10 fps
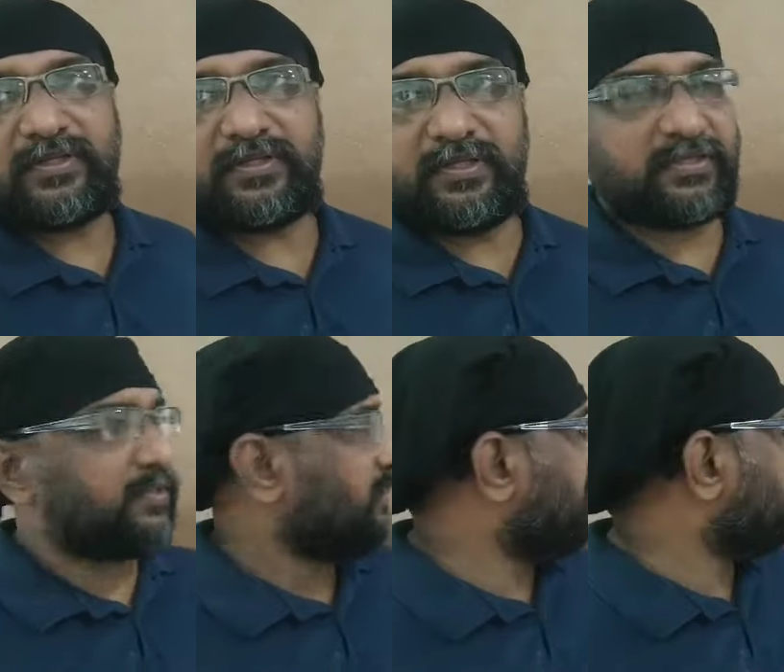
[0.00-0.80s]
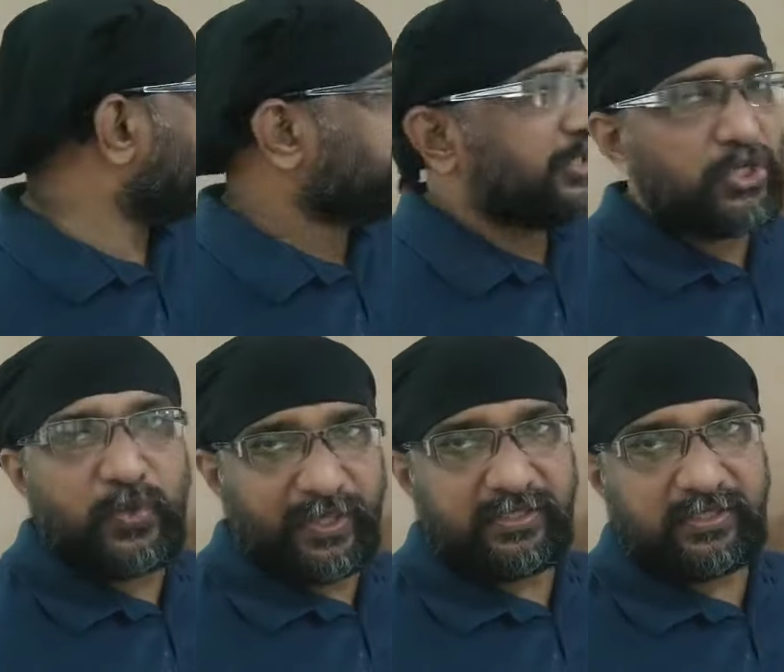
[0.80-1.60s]
This is the
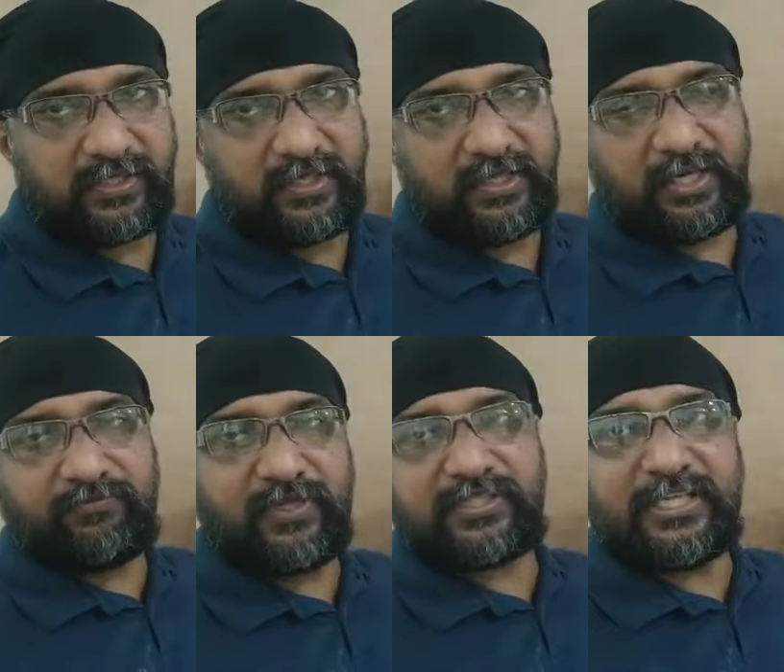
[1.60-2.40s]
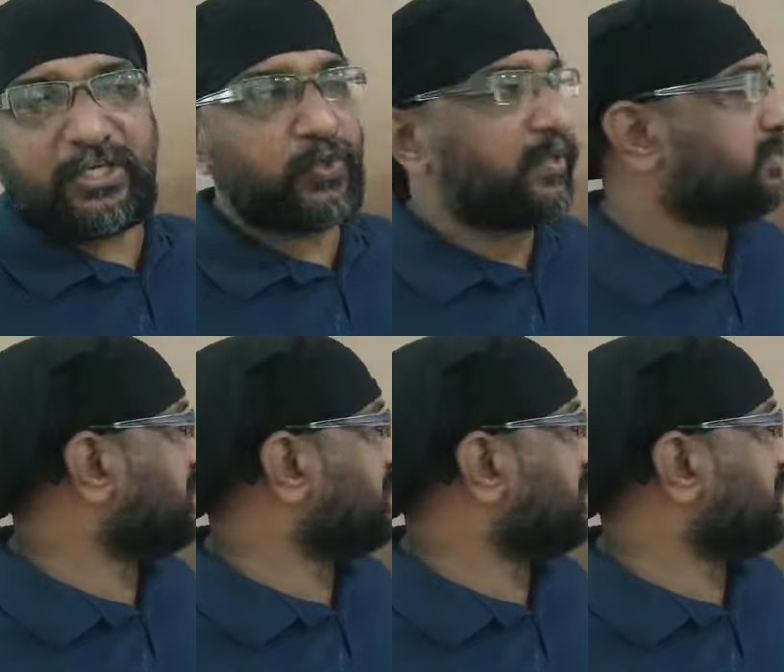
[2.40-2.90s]
sequence. If the sequence